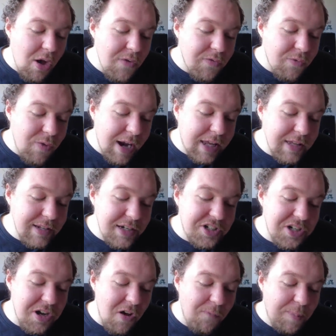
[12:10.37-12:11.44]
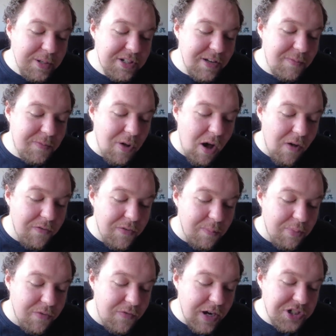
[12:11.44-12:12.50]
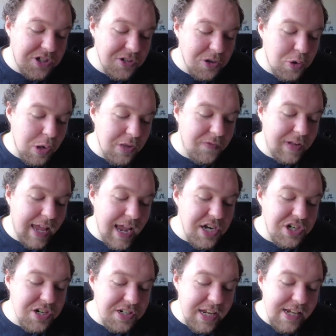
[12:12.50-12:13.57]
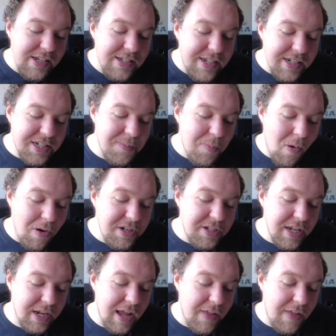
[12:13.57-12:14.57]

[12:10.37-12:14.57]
of recognition of professional qualifications is disappointing,